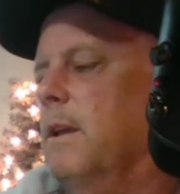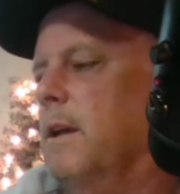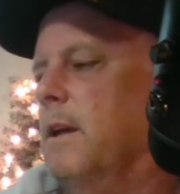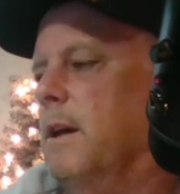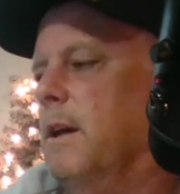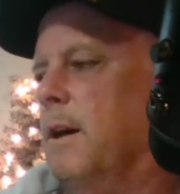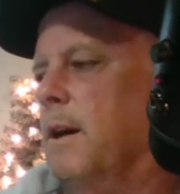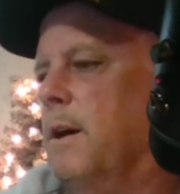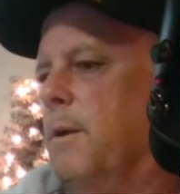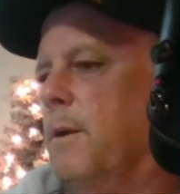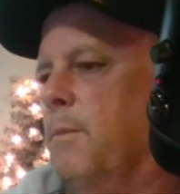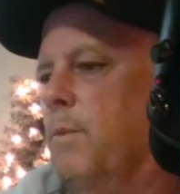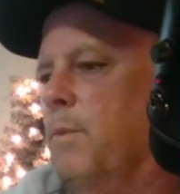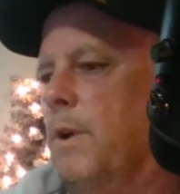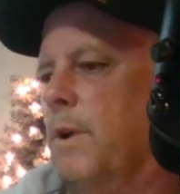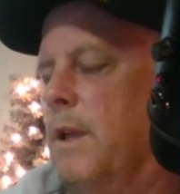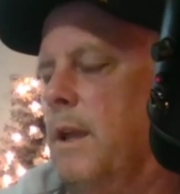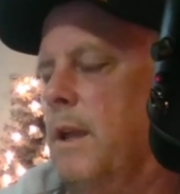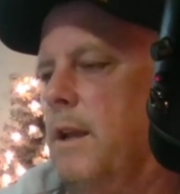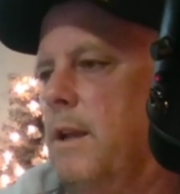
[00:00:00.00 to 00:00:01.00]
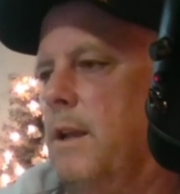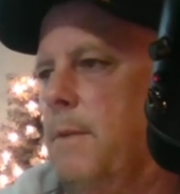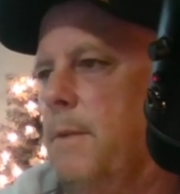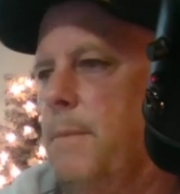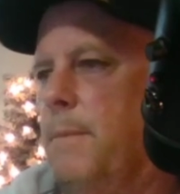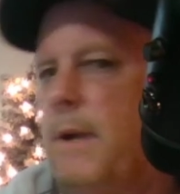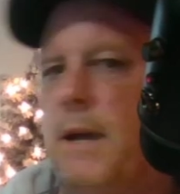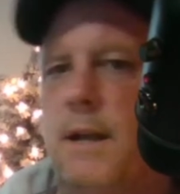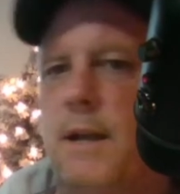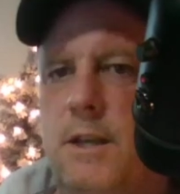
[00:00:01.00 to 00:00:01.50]
We'll get him
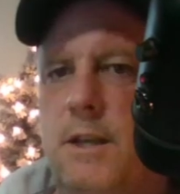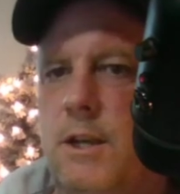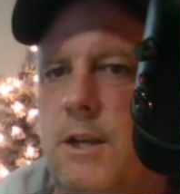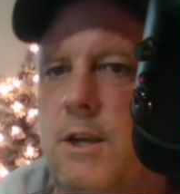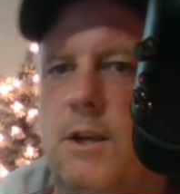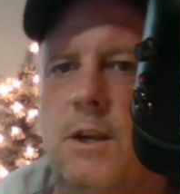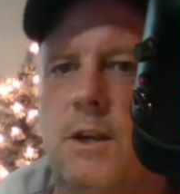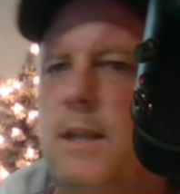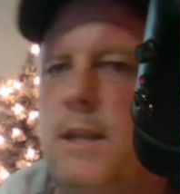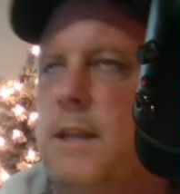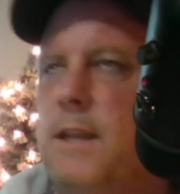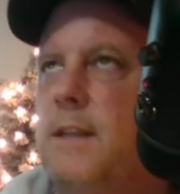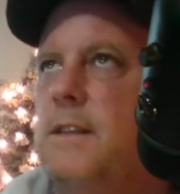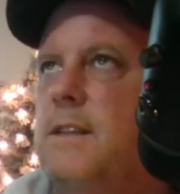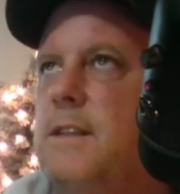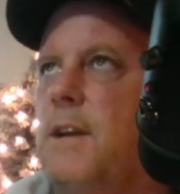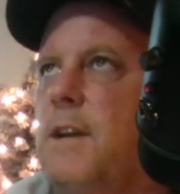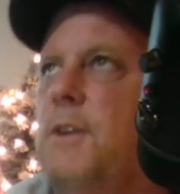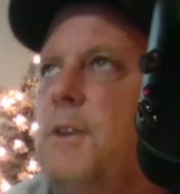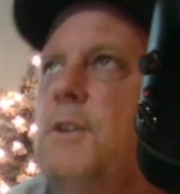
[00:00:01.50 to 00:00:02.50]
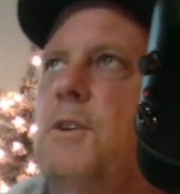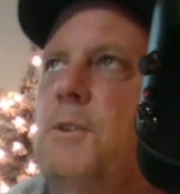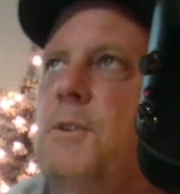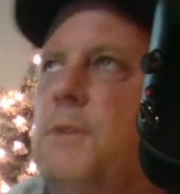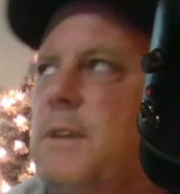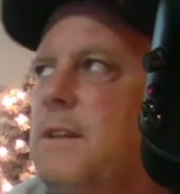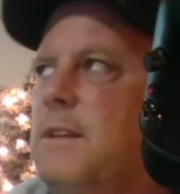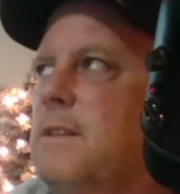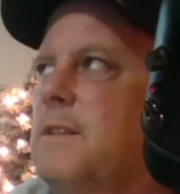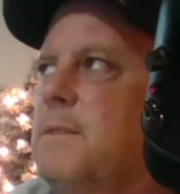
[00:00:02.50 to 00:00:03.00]
on here. He can tell you
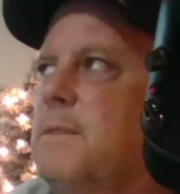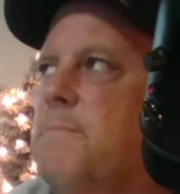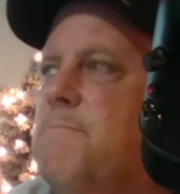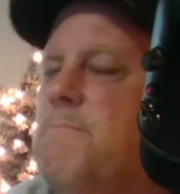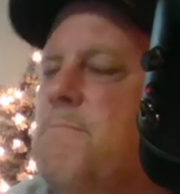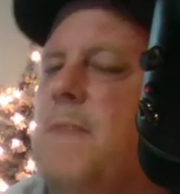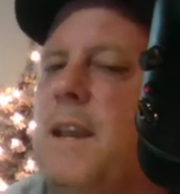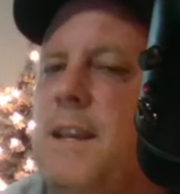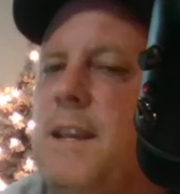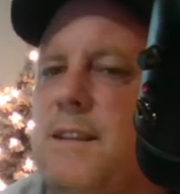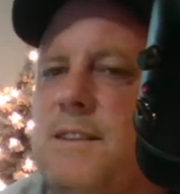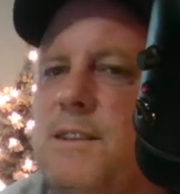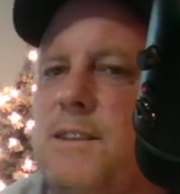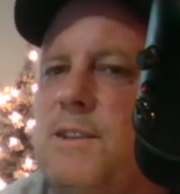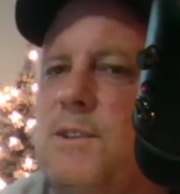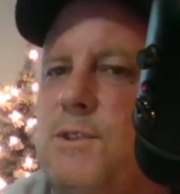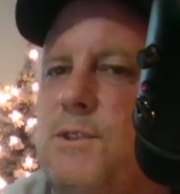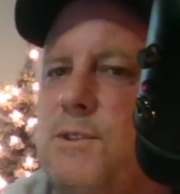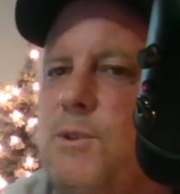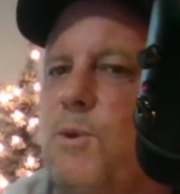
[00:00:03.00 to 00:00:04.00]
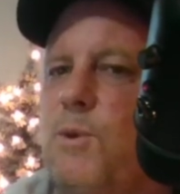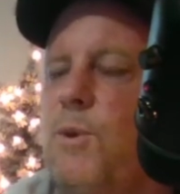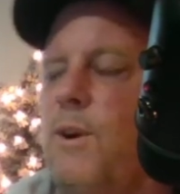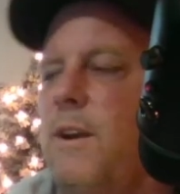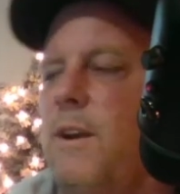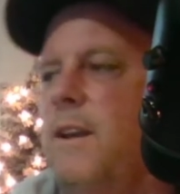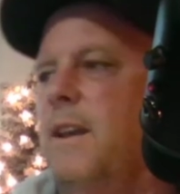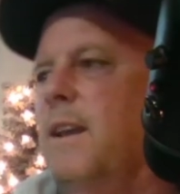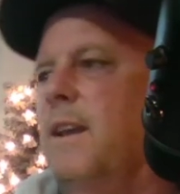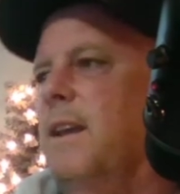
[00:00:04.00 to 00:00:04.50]
his amazing
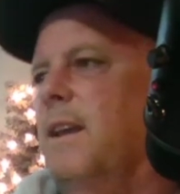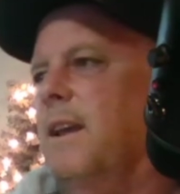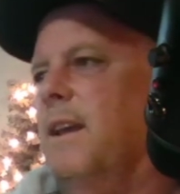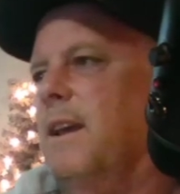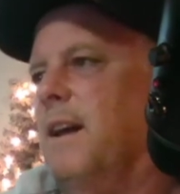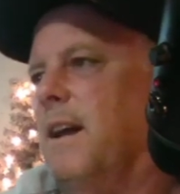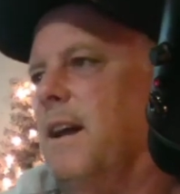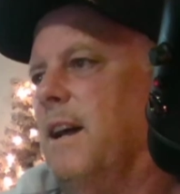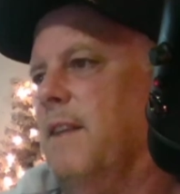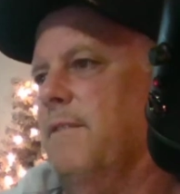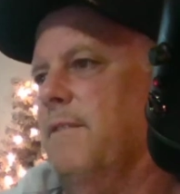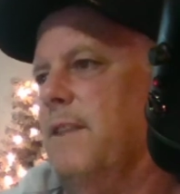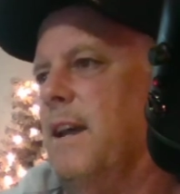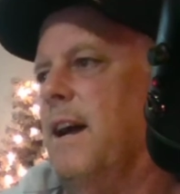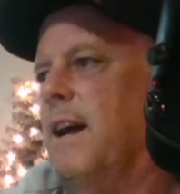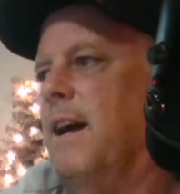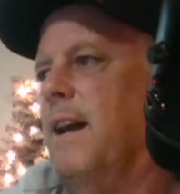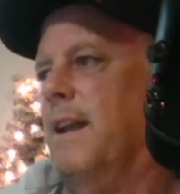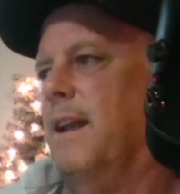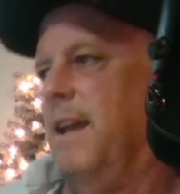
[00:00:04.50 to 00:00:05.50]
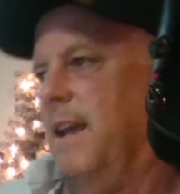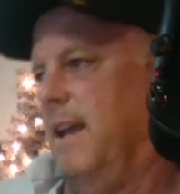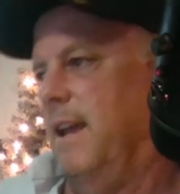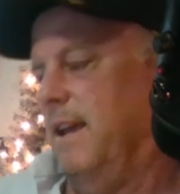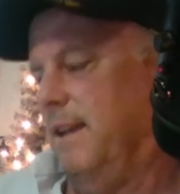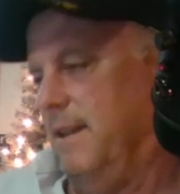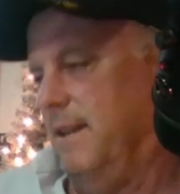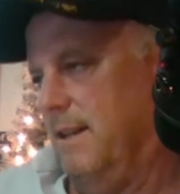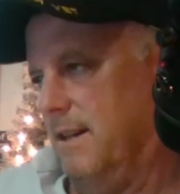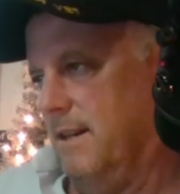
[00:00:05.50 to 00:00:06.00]
story. I've got
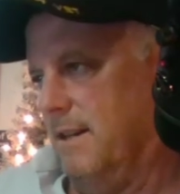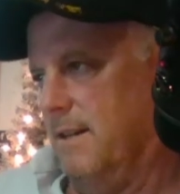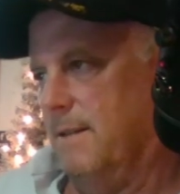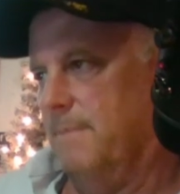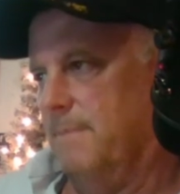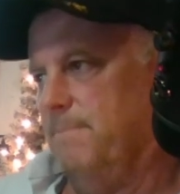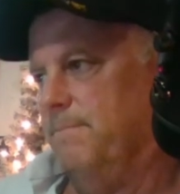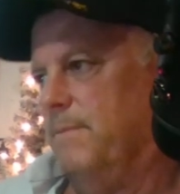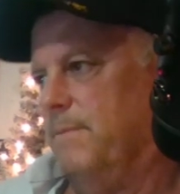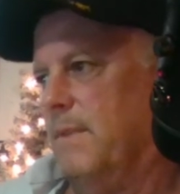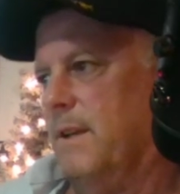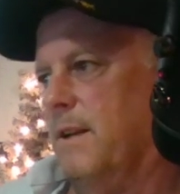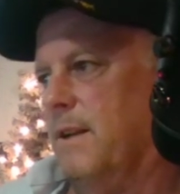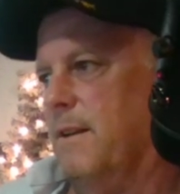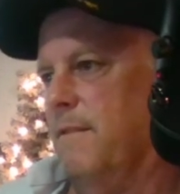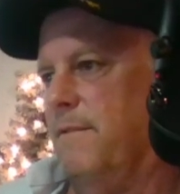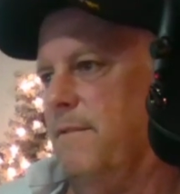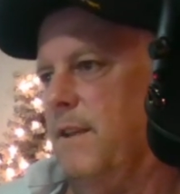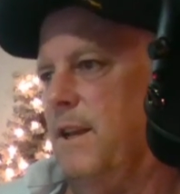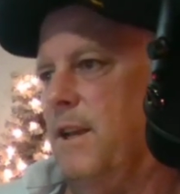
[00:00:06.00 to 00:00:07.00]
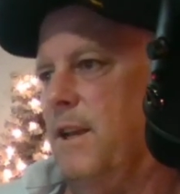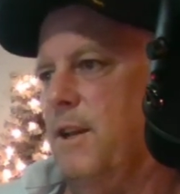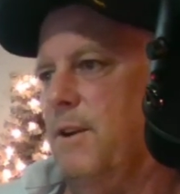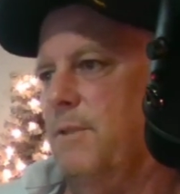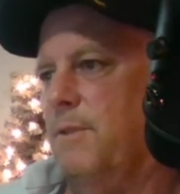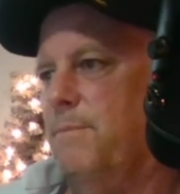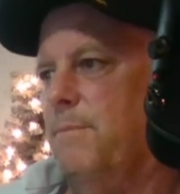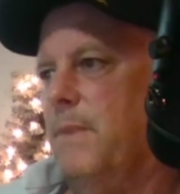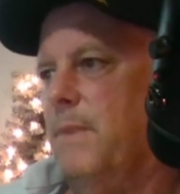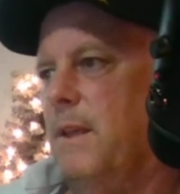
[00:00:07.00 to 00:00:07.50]
a
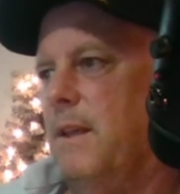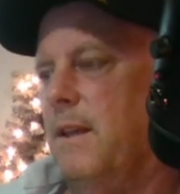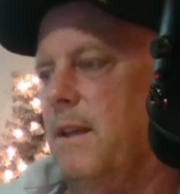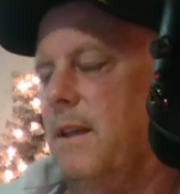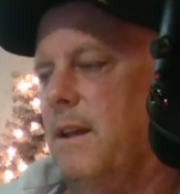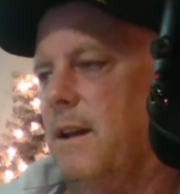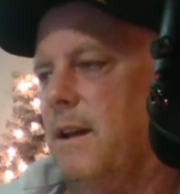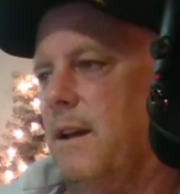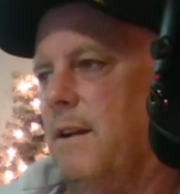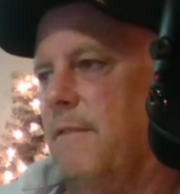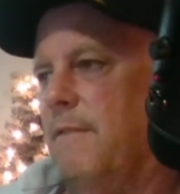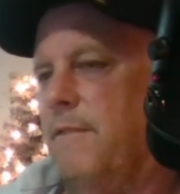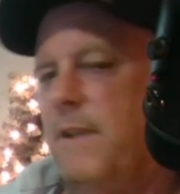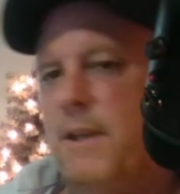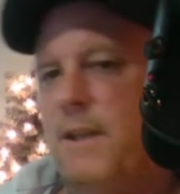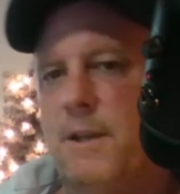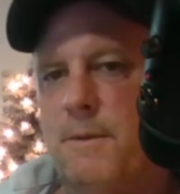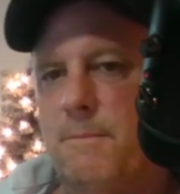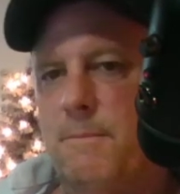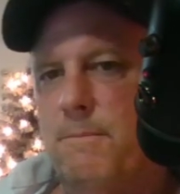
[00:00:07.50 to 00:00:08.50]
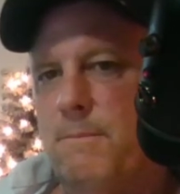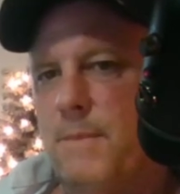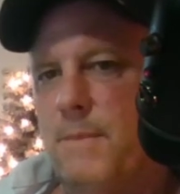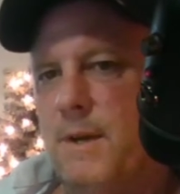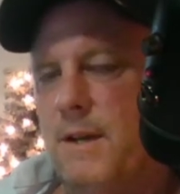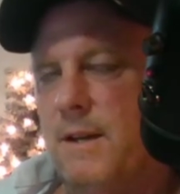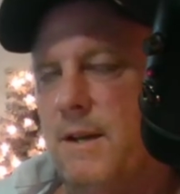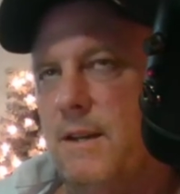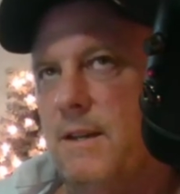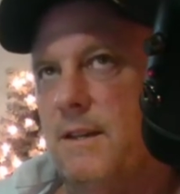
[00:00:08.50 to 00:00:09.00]
video of him
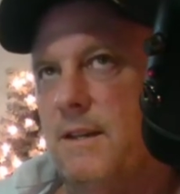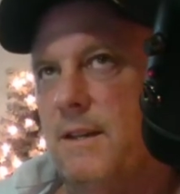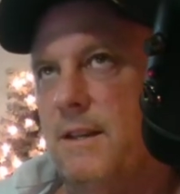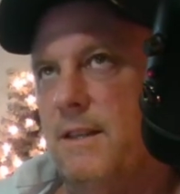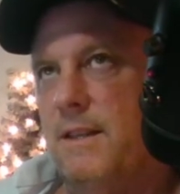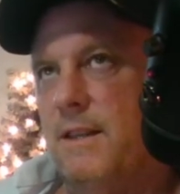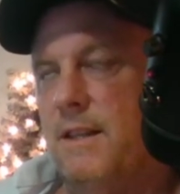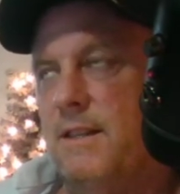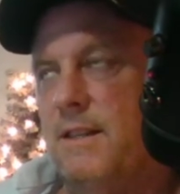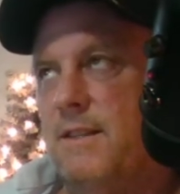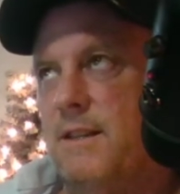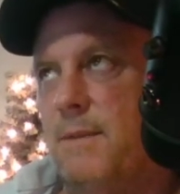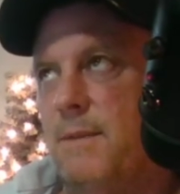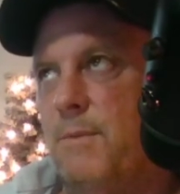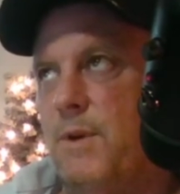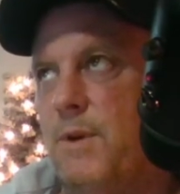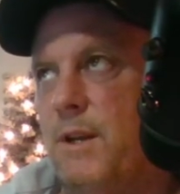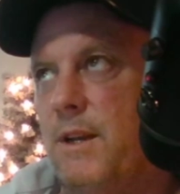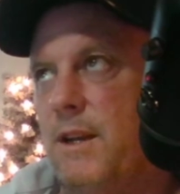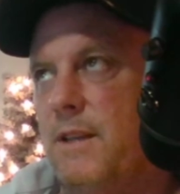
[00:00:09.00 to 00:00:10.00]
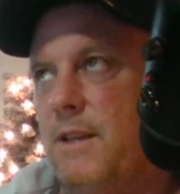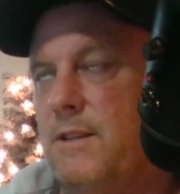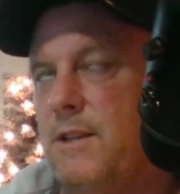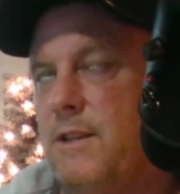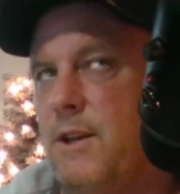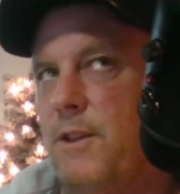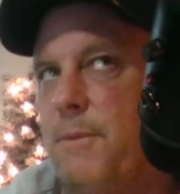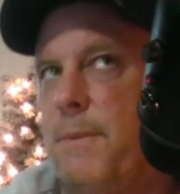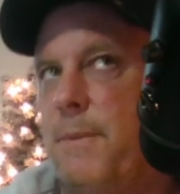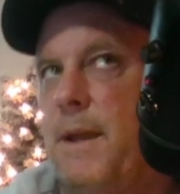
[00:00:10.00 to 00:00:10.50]
it's
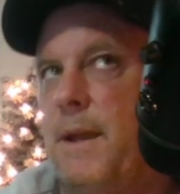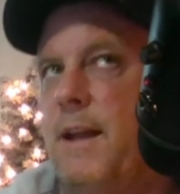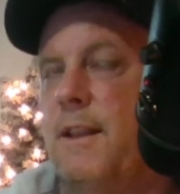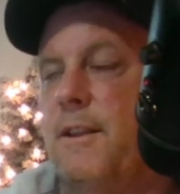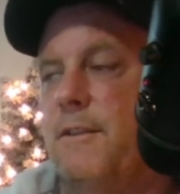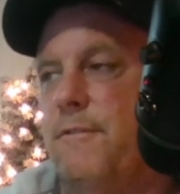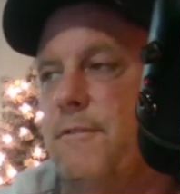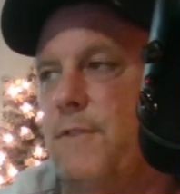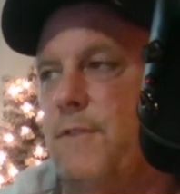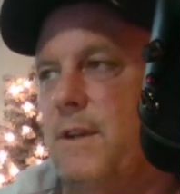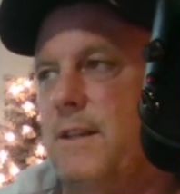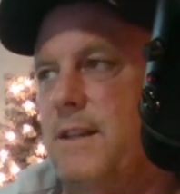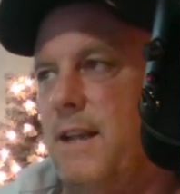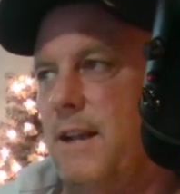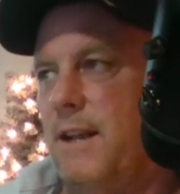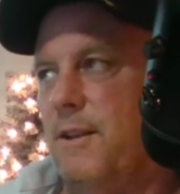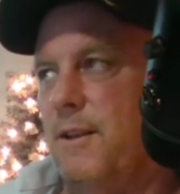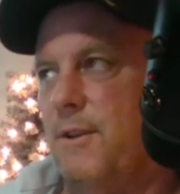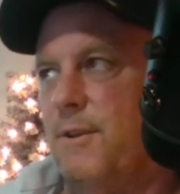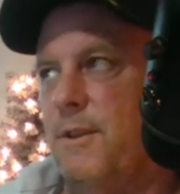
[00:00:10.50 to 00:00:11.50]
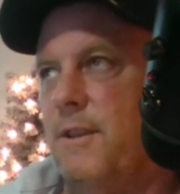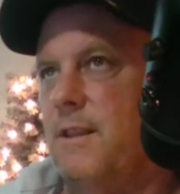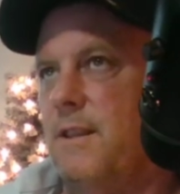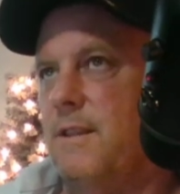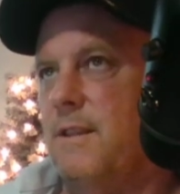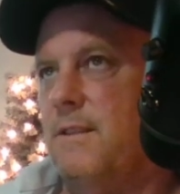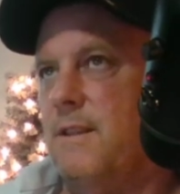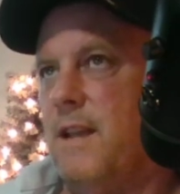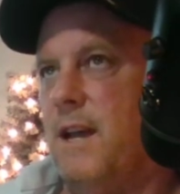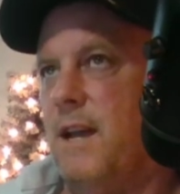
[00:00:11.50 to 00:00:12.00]
called The Ballad of Fred Taylor, that
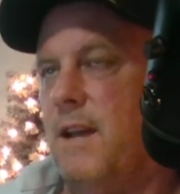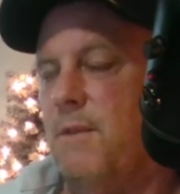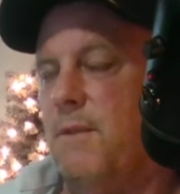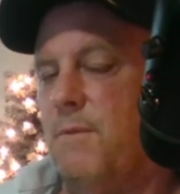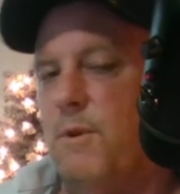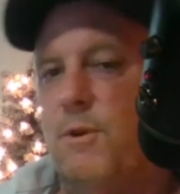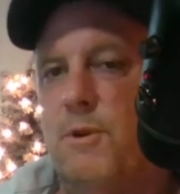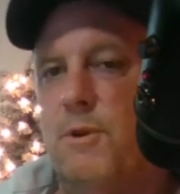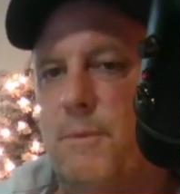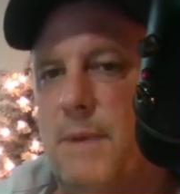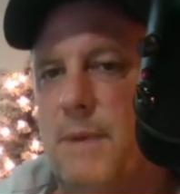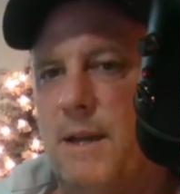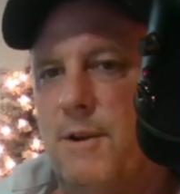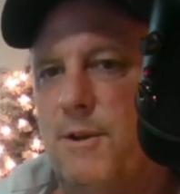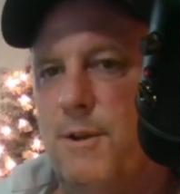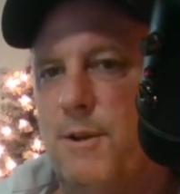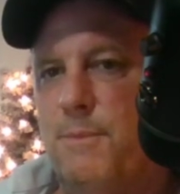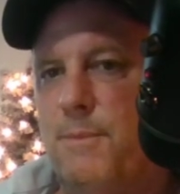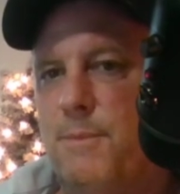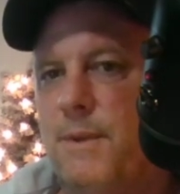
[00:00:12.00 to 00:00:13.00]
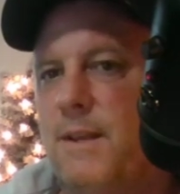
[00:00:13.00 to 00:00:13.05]
this guy wrote about him.